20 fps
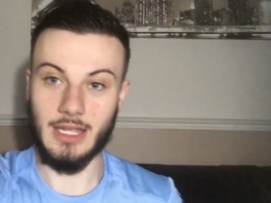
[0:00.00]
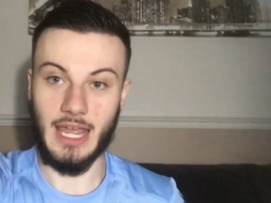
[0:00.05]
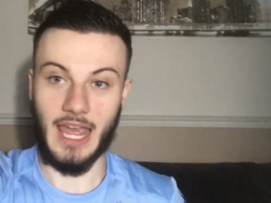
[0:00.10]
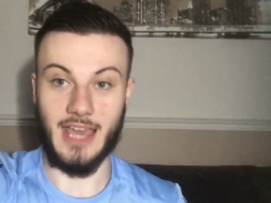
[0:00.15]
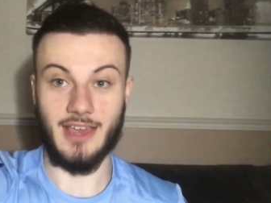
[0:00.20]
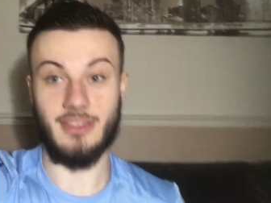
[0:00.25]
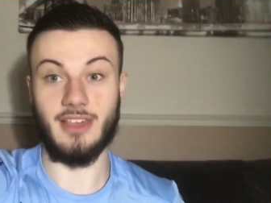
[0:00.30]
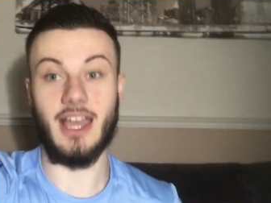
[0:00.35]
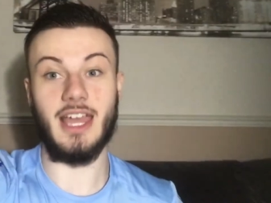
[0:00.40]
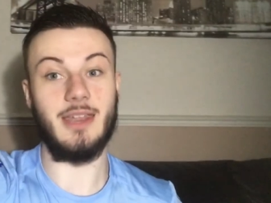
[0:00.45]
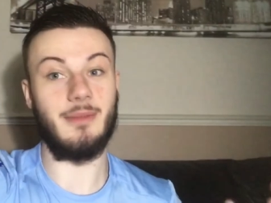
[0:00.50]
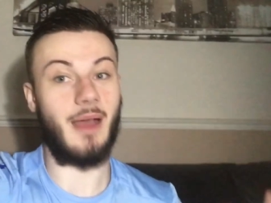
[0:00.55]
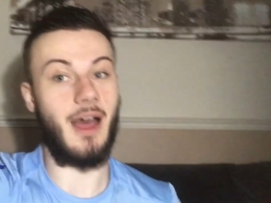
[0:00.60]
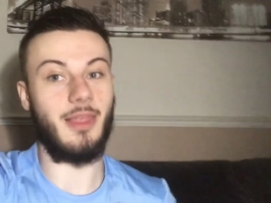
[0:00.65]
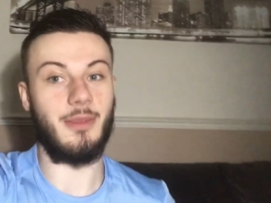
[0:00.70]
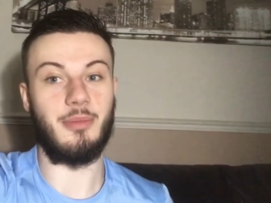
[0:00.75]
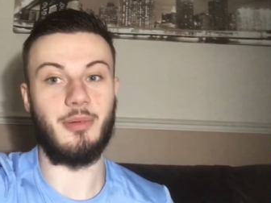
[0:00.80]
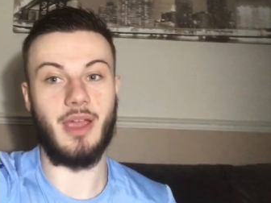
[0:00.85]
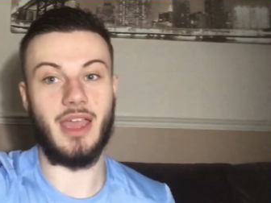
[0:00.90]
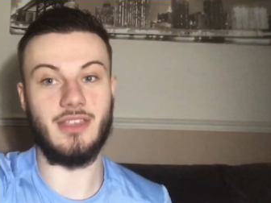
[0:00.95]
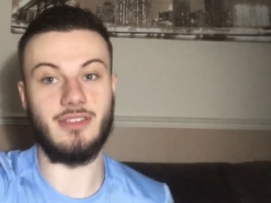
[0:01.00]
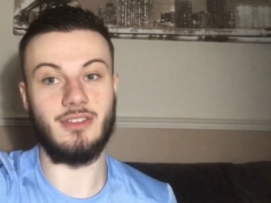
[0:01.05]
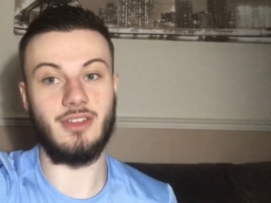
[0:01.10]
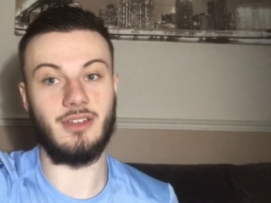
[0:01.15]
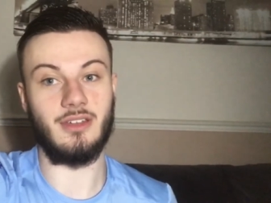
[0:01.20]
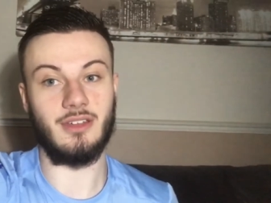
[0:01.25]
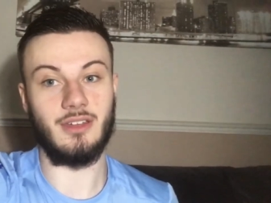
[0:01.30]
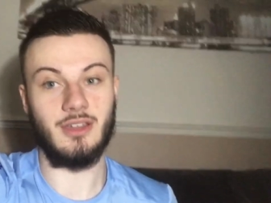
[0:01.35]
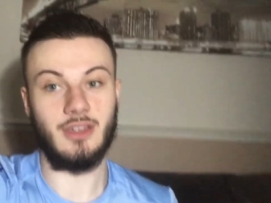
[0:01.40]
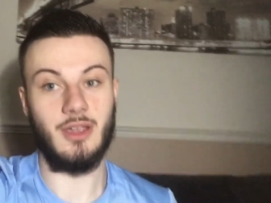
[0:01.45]
excited about the
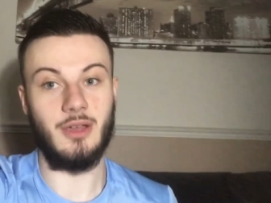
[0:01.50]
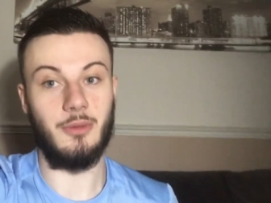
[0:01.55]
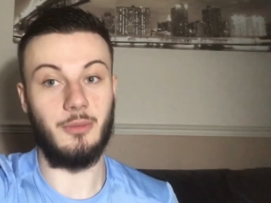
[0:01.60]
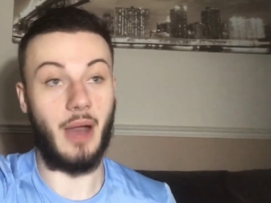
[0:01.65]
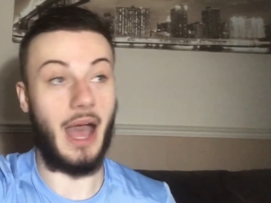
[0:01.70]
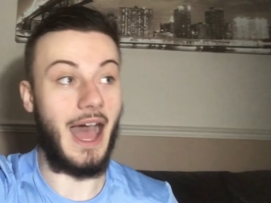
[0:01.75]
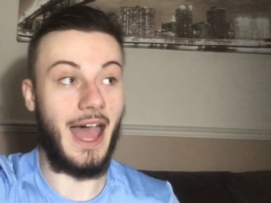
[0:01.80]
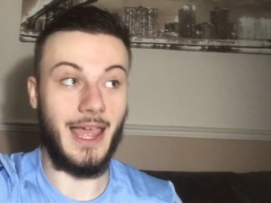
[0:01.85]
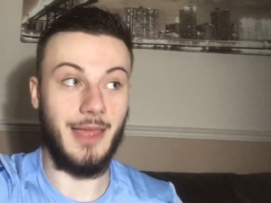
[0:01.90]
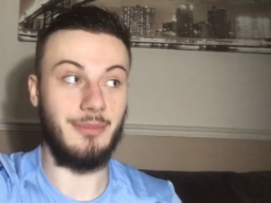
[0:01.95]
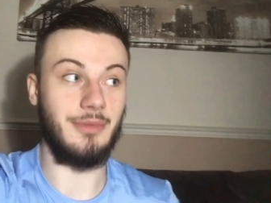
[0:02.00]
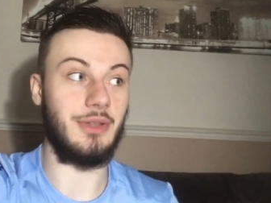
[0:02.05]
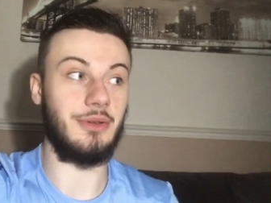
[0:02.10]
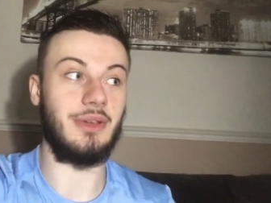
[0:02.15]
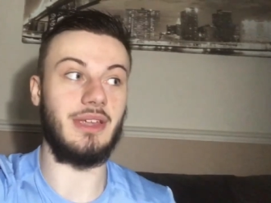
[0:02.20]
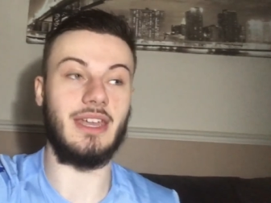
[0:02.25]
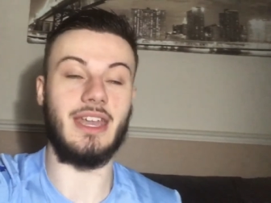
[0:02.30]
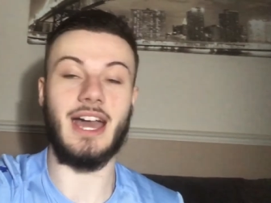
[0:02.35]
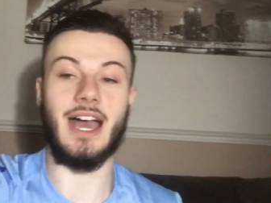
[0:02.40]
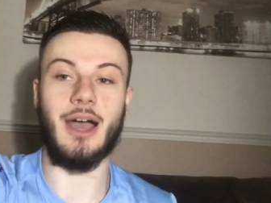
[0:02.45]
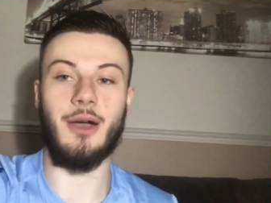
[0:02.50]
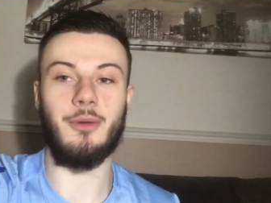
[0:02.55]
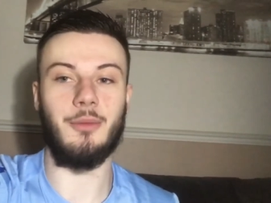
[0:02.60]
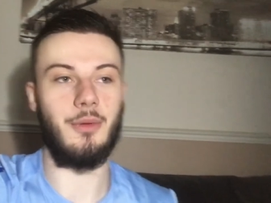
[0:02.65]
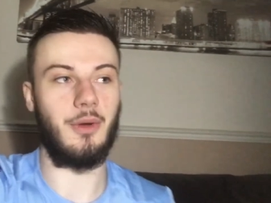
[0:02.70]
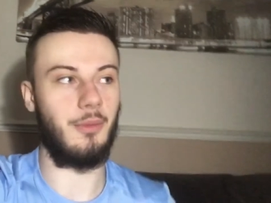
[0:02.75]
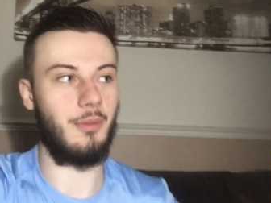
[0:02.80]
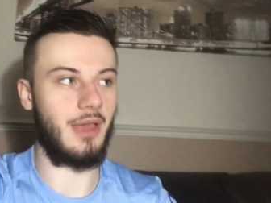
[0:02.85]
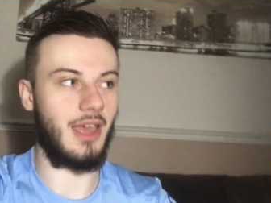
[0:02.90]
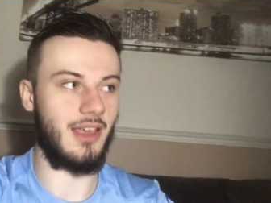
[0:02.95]
present, what I am doing now,
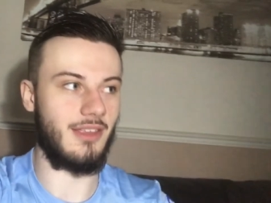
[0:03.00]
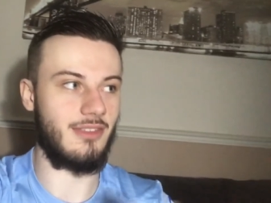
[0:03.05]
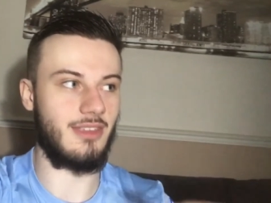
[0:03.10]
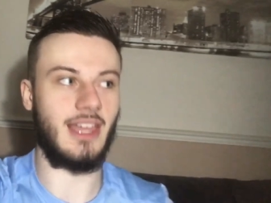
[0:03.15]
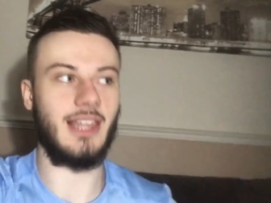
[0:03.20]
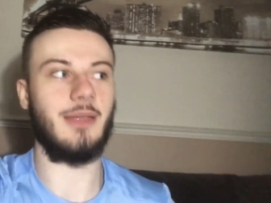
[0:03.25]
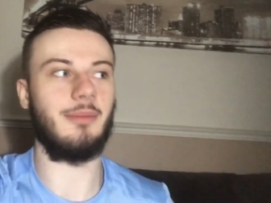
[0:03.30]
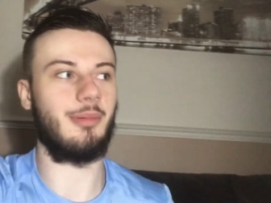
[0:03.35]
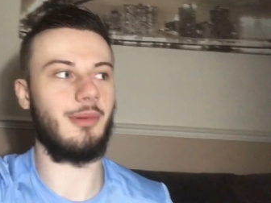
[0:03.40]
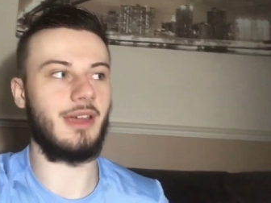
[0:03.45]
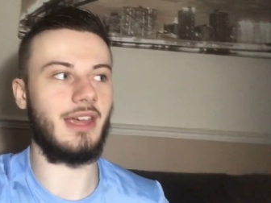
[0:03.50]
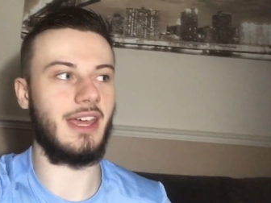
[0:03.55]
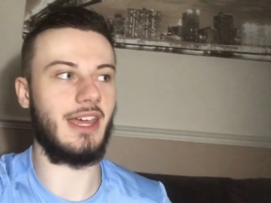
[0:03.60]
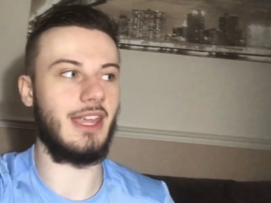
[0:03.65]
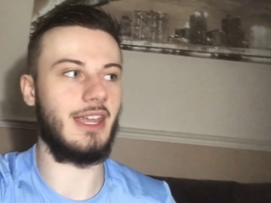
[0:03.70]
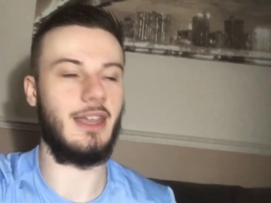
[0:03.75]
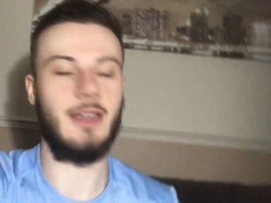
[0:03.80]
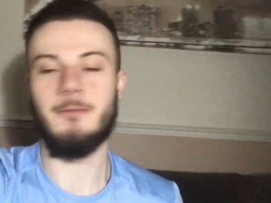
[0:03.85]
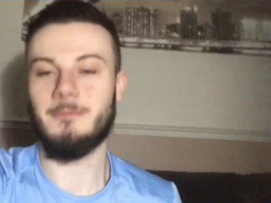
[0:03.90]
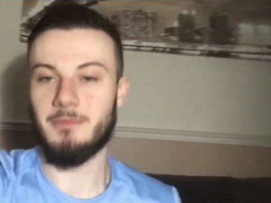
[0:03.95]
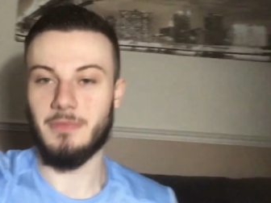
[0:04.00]
what we are celebrating,